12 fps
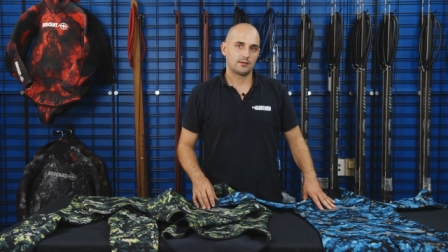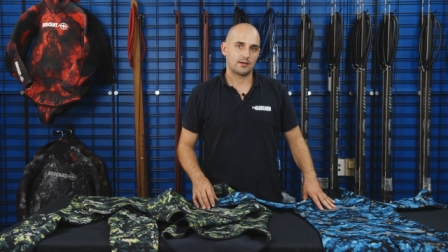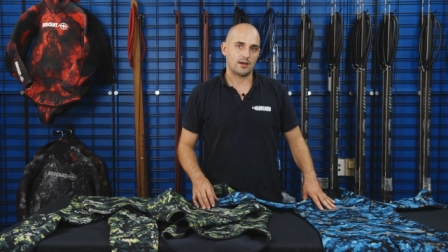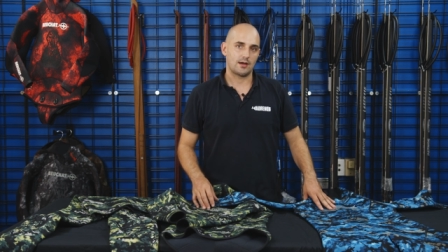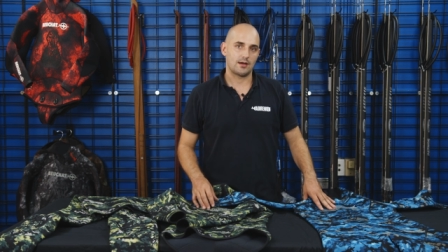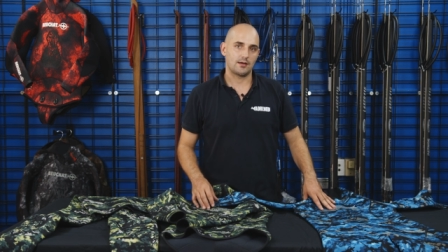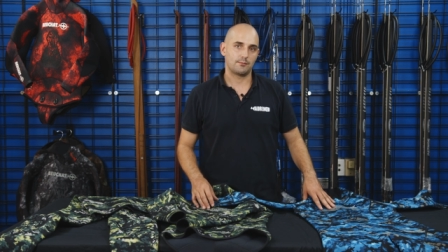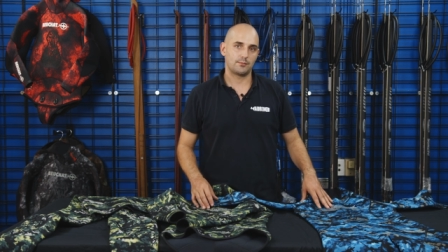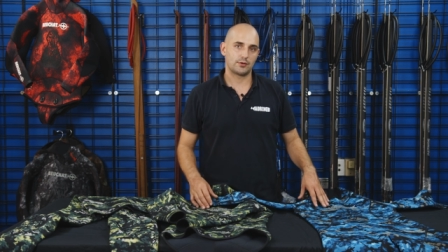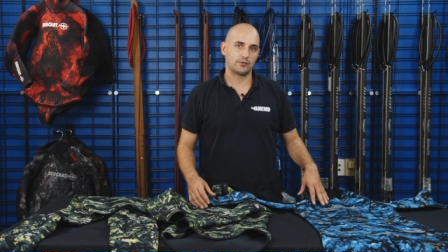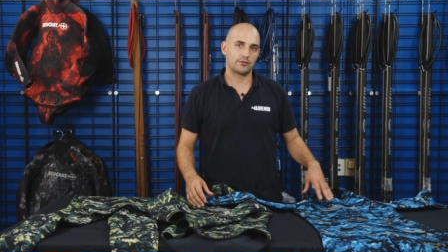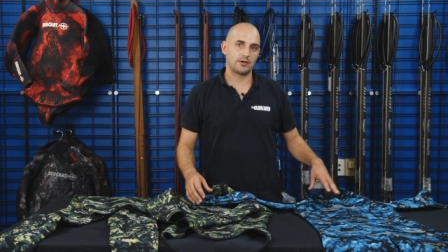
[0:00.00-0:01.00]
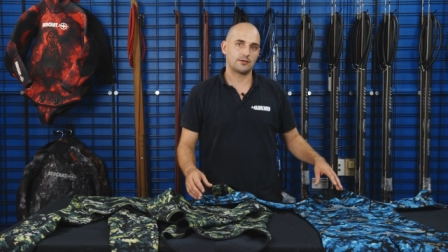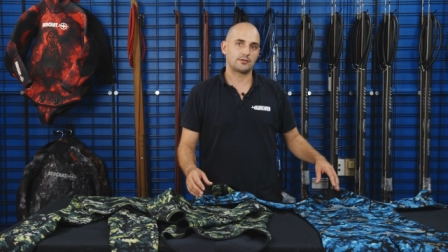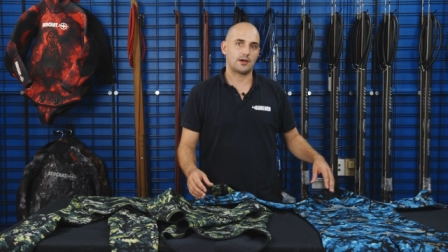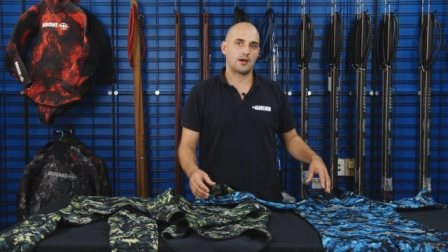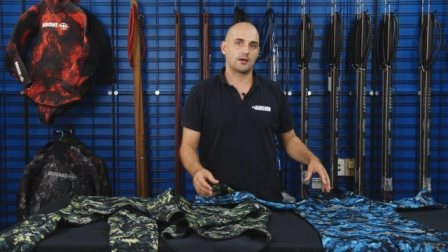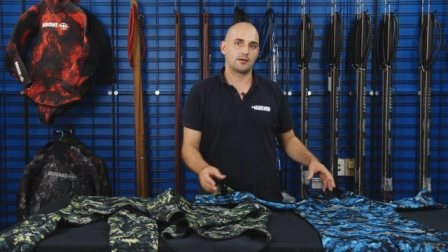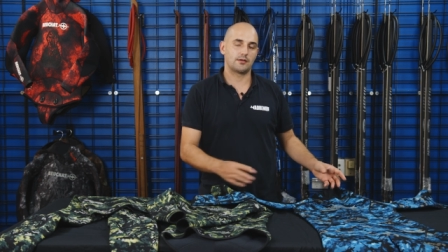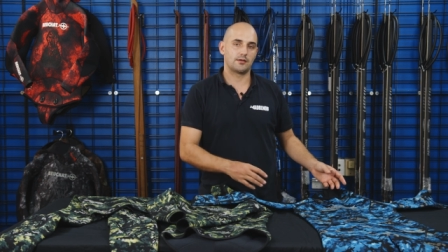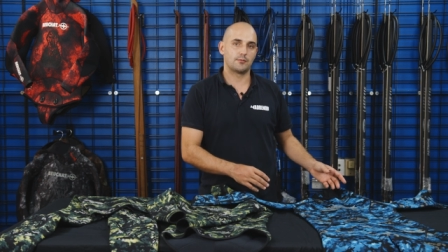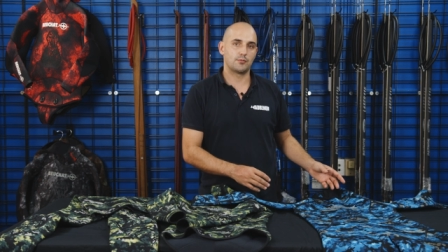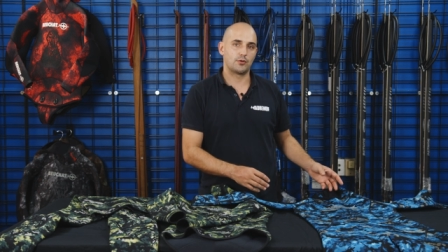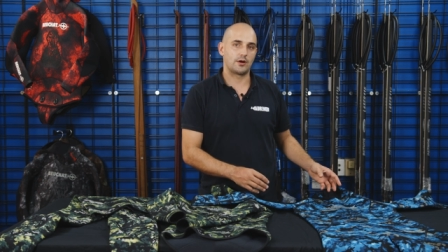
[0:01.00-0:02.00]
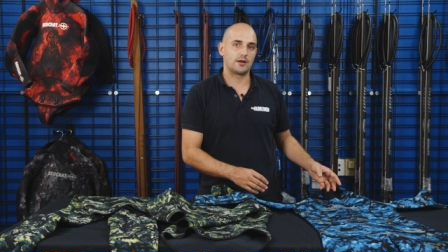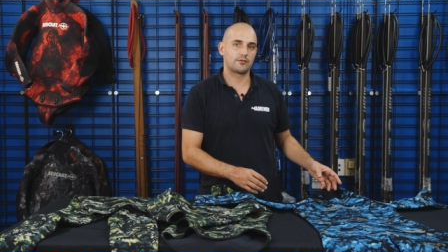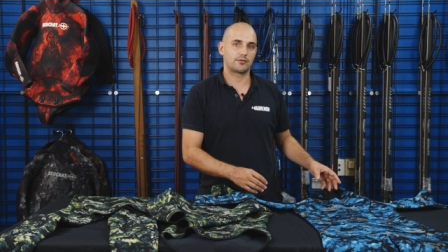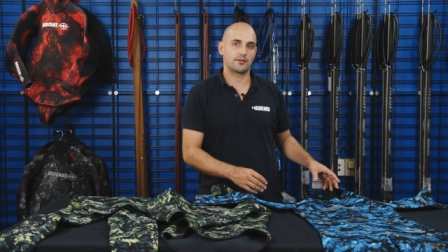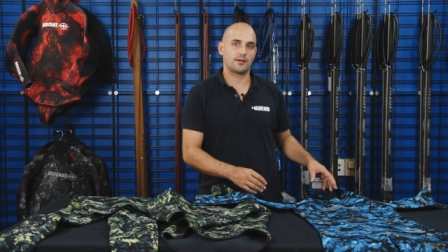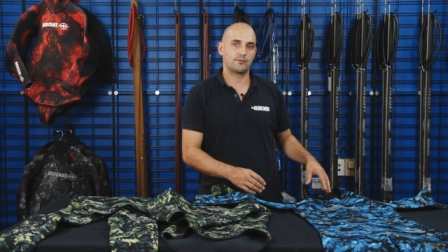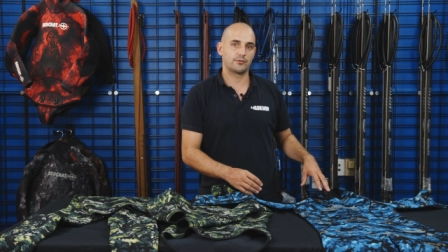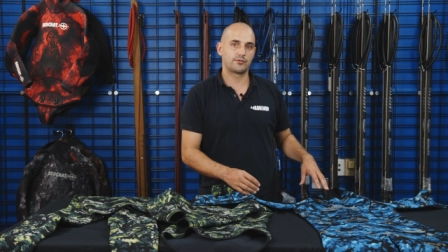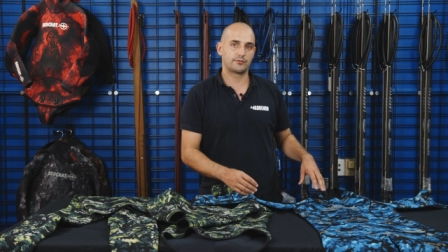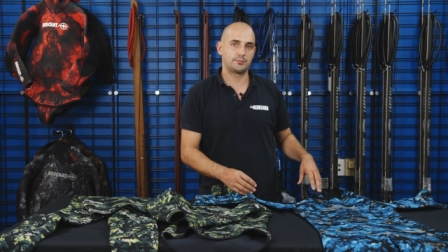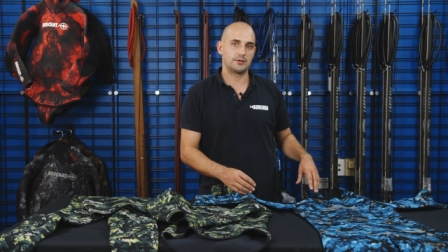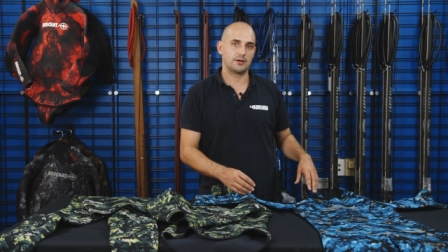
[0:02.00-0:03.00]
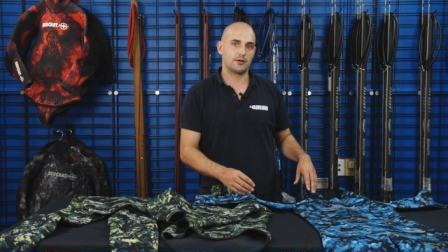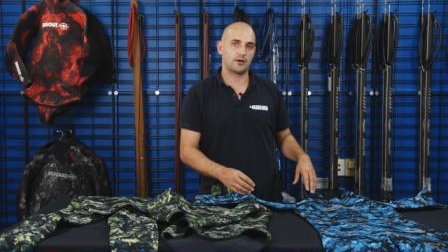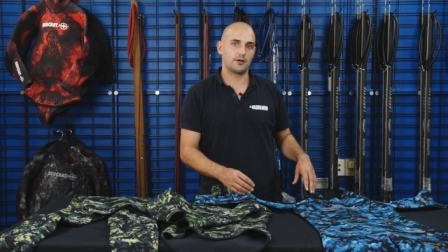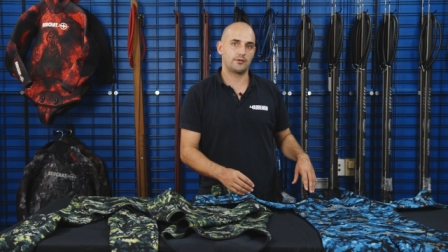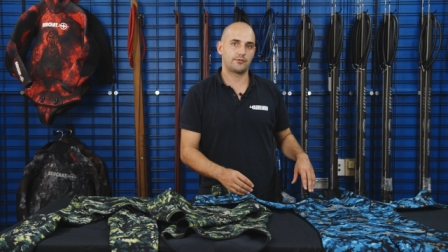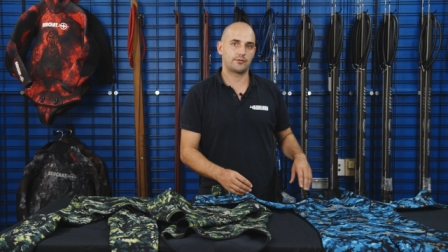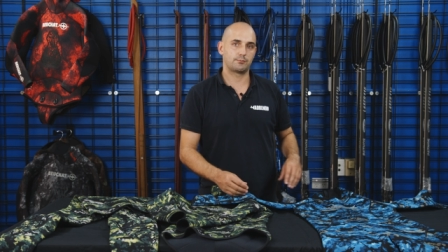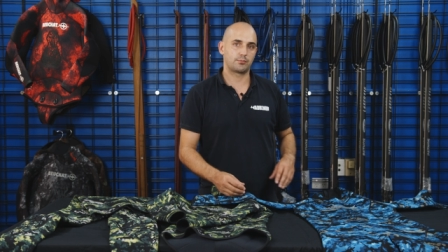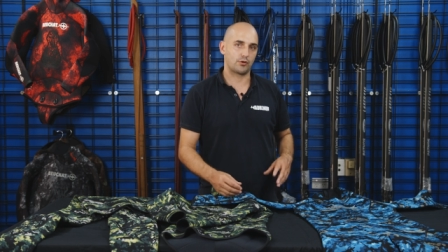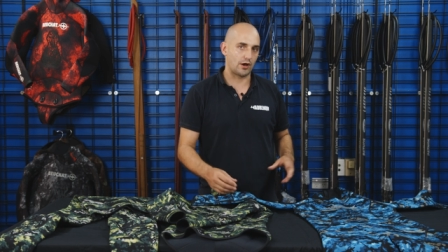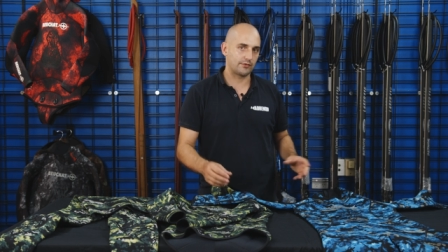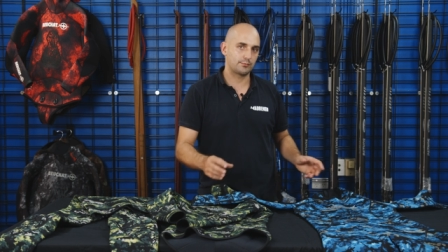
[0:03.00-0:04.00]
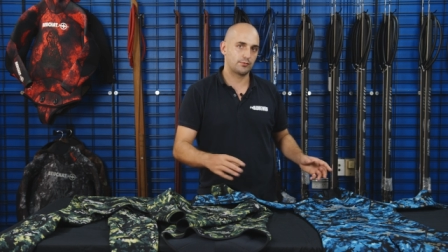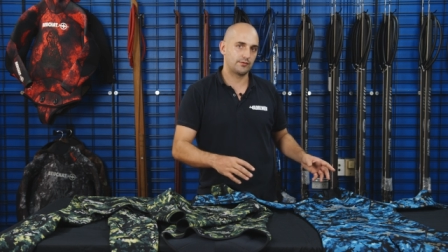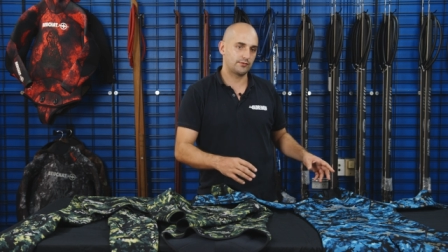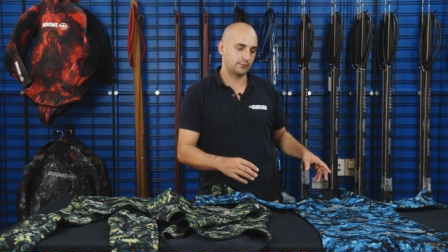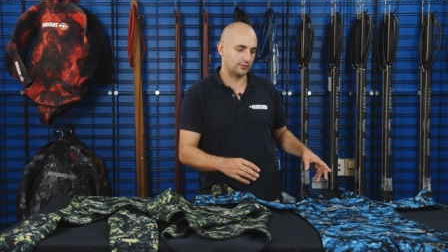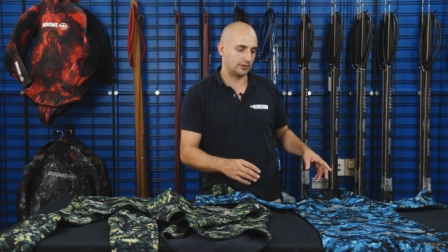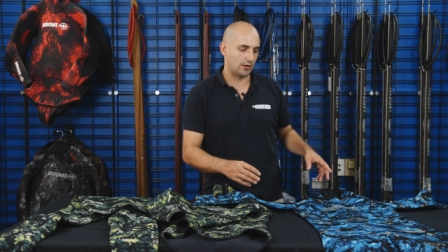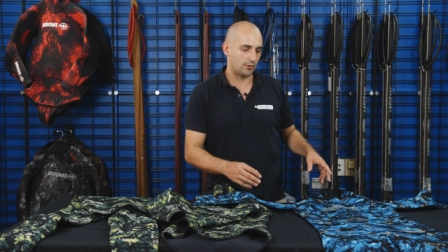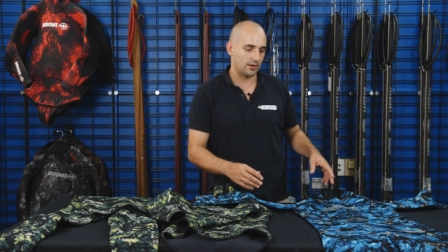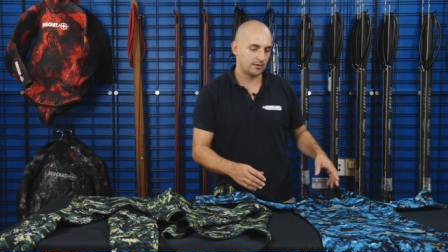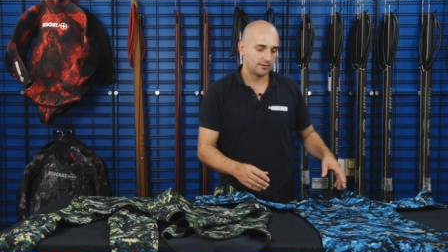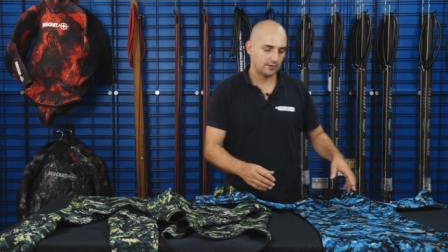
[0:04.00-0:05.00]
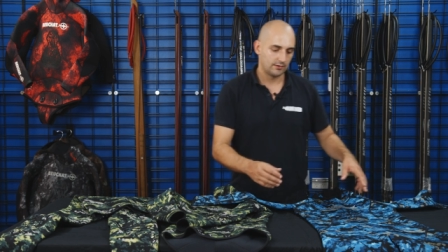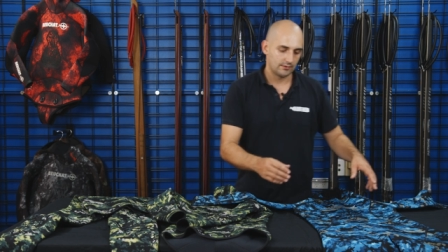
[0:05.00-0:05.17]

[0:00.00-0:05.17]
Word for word: uh, because they are targeted at more entry-level spearos, the price point's a bit lower,